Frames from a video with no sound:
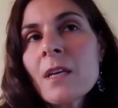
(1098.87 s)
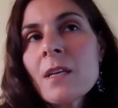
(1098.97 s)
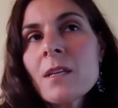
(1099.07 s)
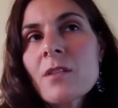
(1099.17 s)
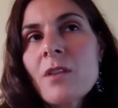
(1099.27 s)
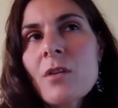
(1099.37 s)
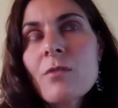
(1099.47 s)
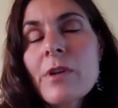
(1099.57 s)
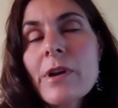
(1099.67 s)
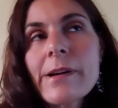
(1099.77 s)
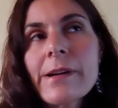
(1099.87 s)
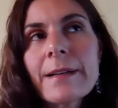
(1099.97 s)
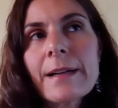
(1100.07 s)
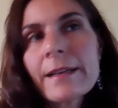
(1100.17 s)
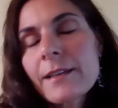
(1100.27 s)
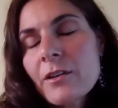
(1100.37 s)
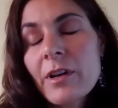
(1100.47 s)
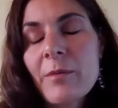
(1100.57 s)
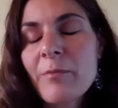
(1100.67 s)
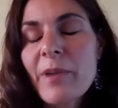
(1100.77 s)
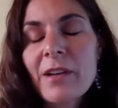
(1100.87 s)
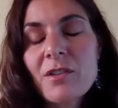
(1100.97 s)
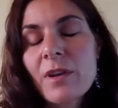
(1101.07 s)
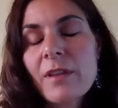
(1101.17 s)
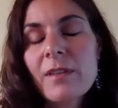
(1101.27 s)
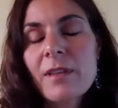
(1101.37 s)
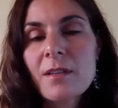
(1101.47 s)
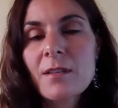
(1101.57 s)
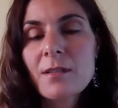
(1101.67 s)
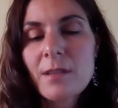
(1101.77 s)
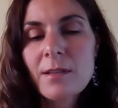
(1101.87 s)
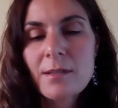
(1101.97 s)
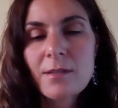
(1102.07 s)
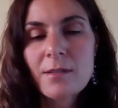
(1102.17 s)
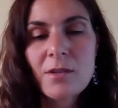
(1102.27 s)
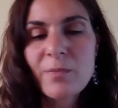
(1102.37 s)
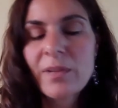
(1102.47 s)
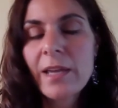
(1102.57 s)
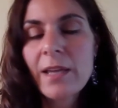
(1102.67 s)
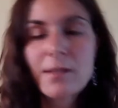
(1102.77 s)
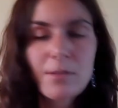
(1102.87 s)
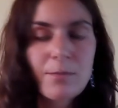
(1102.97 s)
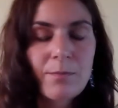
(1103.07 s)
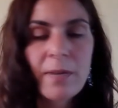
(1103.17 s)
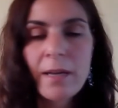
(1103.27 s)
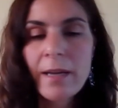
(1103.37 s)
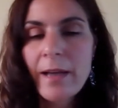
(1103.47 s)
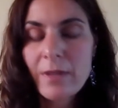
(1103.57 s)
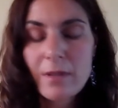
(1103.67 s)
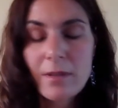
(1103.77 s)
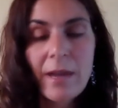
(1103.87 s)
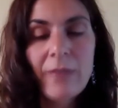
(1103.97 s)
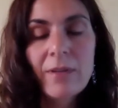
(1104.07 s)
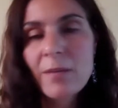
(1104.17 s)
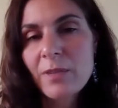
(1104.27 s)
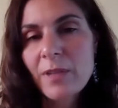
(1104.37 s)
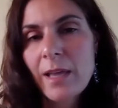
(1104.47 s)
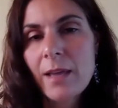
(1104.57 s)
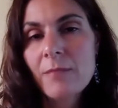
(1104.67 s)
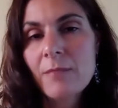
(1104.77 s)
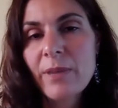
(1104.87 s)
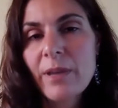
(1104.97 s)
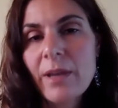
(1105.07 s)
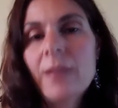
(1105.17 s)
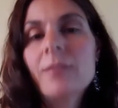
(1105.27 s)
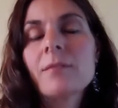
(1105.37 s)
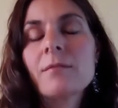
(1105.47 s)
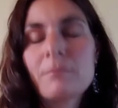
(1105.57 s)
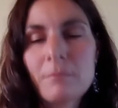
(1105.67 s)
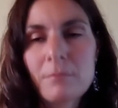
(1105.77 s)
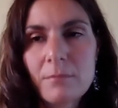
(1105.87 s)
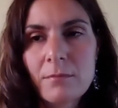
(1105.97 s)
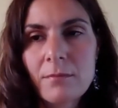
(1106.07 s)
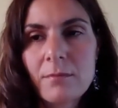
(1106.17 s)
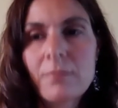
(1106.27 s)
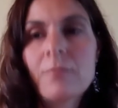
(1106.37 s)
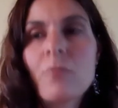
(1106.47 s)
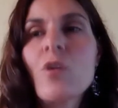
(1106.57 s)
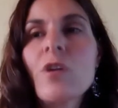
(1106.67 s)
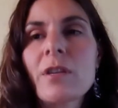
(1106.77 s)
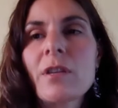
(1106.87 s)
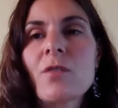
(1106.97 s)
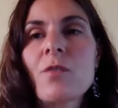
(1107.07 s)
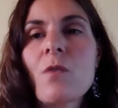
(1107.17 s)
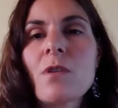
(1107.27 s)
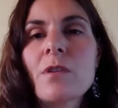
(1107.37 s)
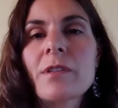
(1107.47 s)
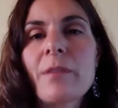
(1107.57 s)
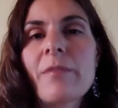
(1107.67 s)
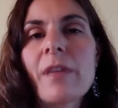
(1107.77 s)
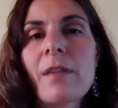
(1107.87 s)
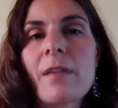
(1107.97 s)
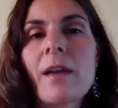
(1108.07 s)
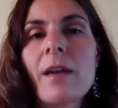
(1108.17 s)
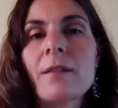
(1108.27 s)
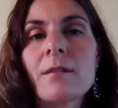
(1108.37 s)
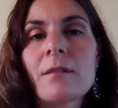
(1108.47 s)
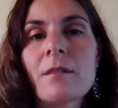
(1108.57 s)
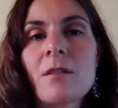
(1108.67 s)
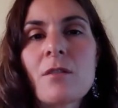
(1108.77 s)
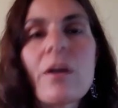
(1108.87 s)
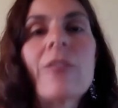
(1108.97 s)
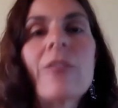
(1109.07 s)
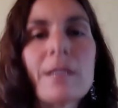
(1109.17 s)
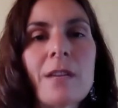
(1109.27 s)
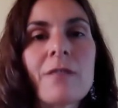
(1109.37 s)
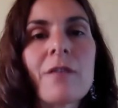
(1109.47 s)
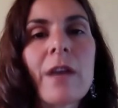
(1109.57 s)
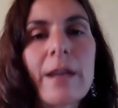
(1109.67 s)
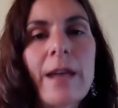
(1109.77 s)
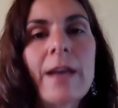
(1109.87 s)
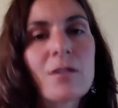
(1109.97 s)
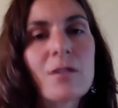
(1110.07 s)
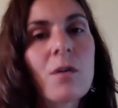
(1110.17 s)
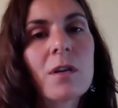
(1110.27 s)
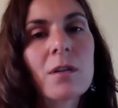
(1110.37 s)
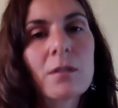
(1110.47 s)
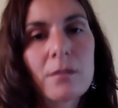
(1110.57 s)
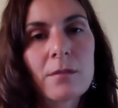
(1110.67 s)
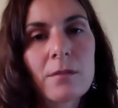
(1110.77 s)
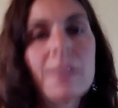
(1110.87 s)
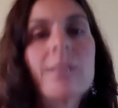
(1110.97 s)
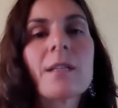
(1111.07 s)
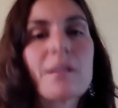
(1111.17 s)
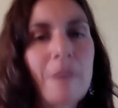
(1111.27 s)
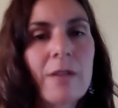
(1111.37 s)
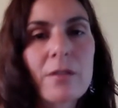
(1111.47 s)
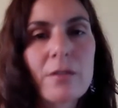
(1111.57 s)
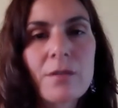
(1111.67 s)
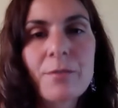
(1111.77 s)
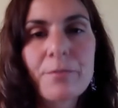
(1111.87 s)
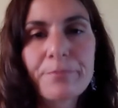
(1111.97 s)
So, coming back to it, I think it's just it's having that plan, but working towards something that you have identified as your distinct values.